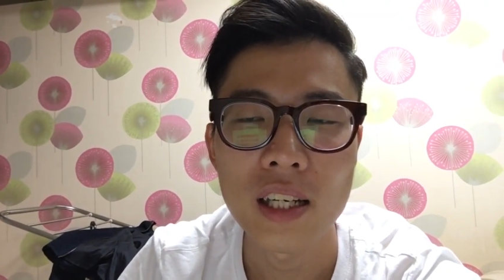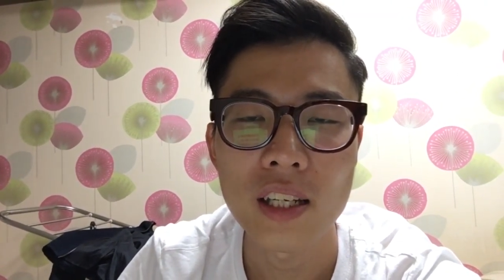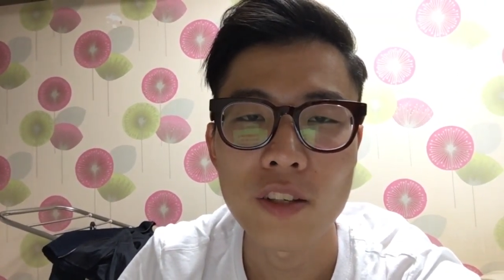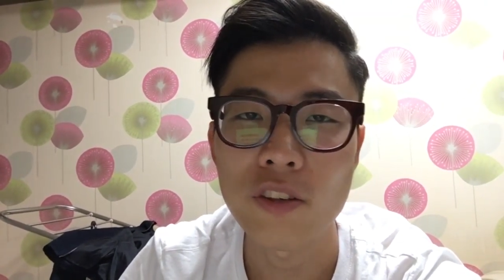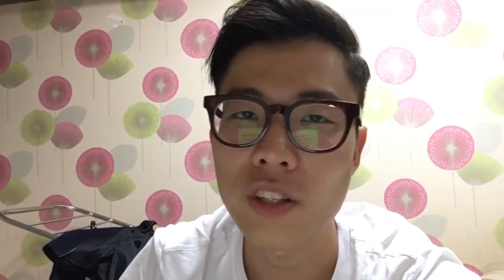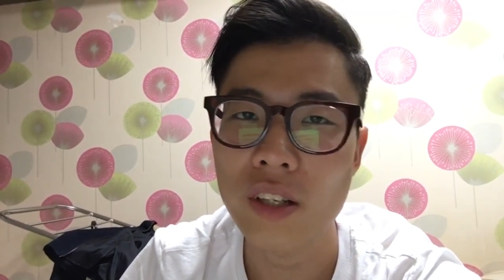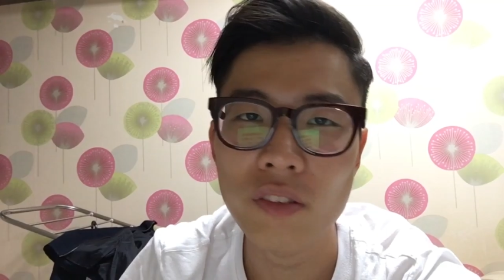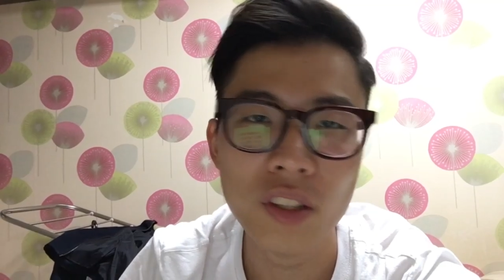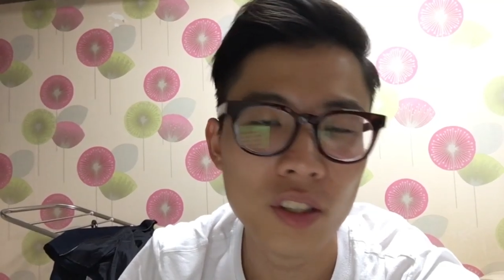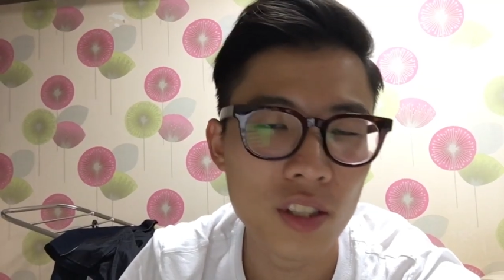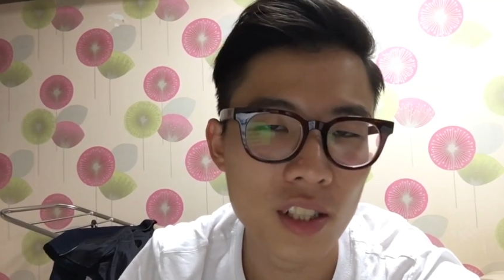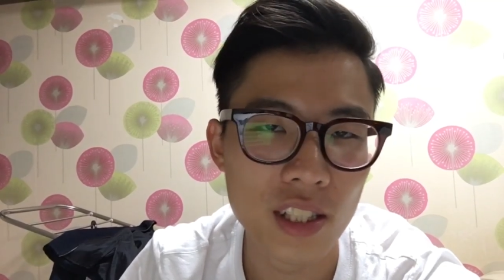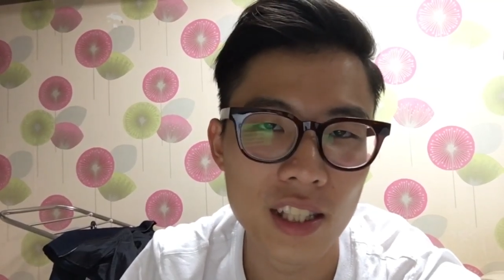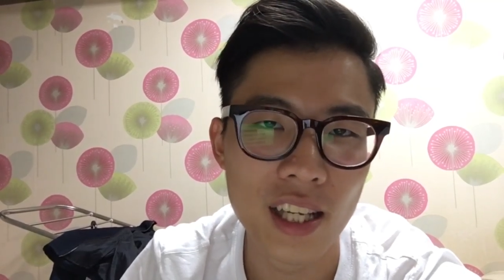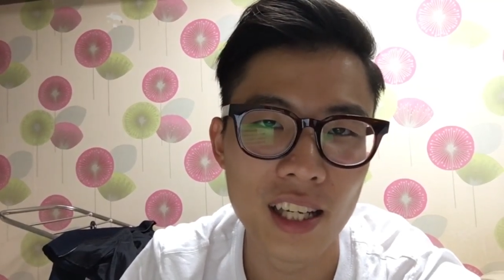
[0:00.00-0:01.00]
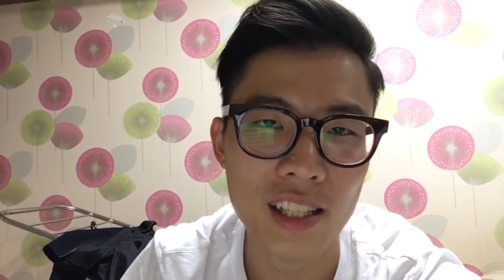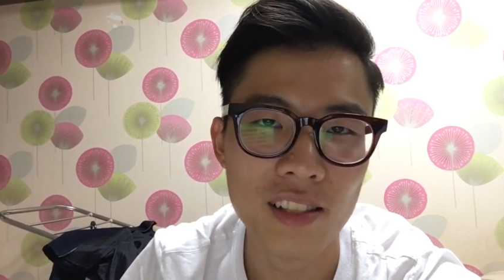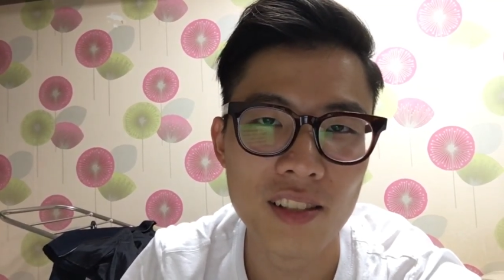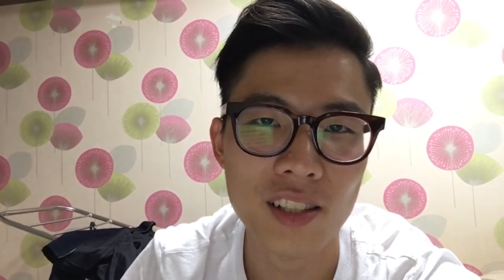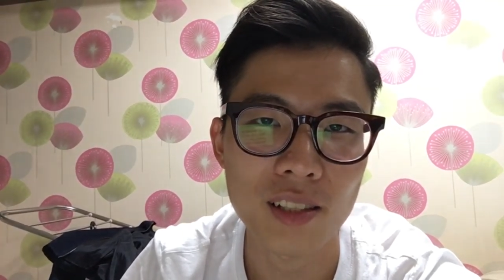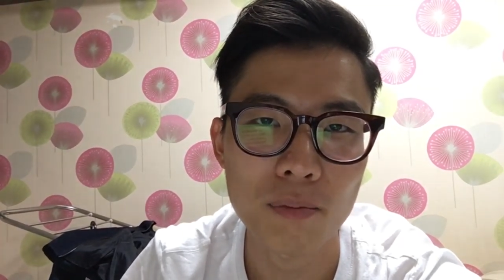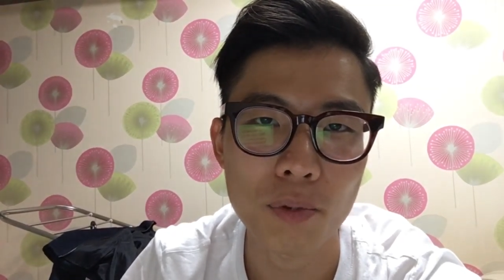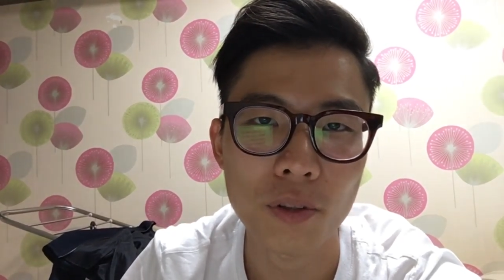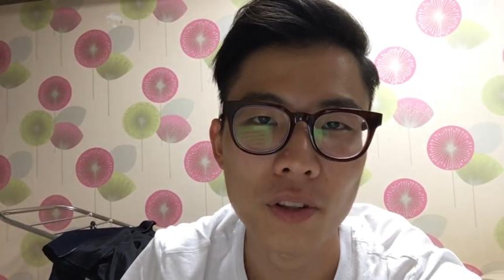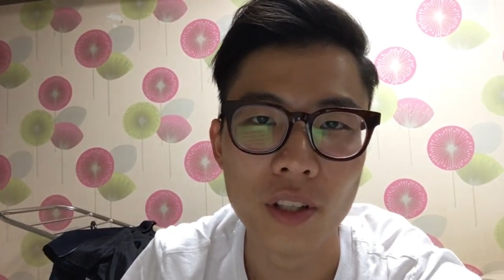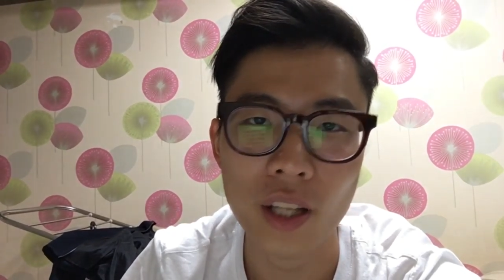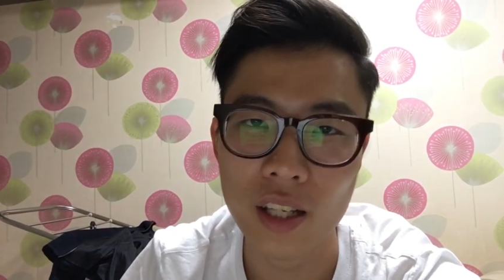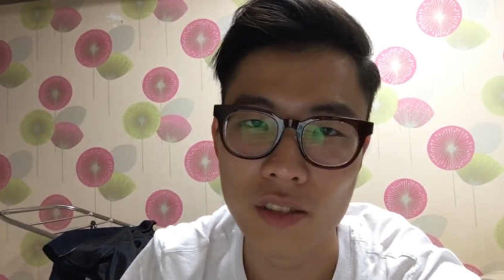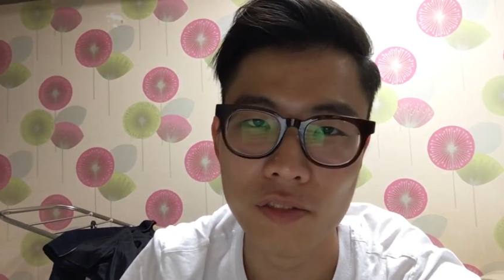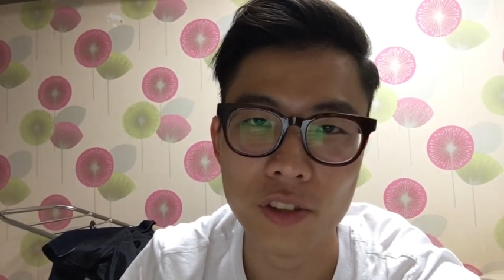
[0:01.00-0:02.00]
you're never going to see that in Singapore,
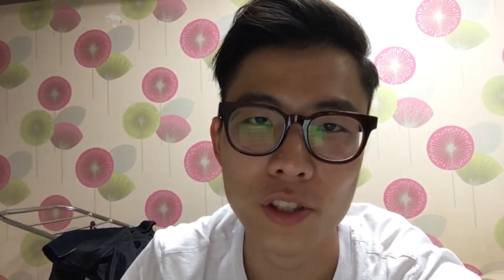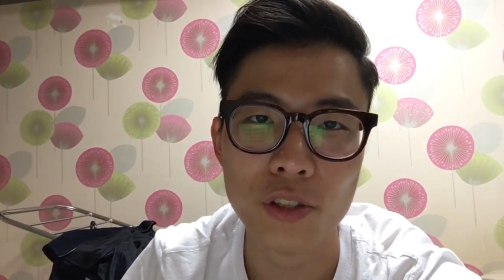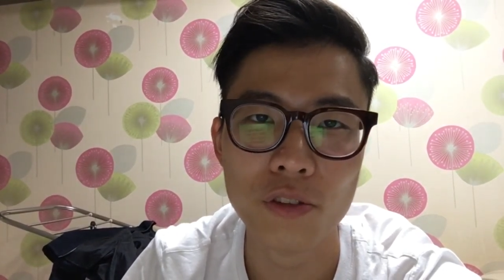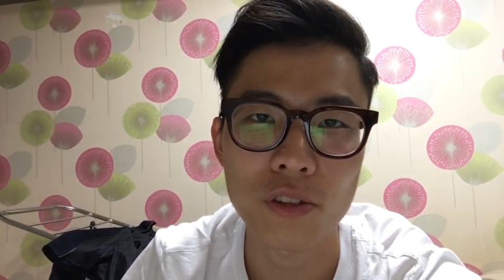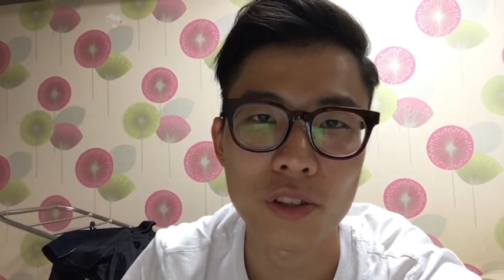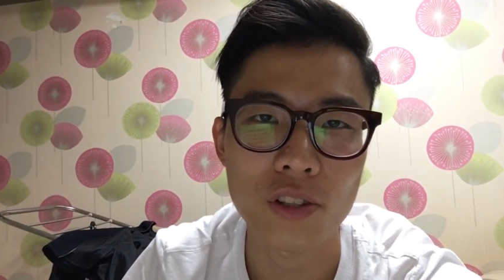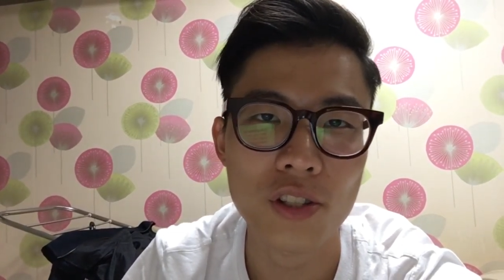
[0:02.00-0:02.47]
that's for sure.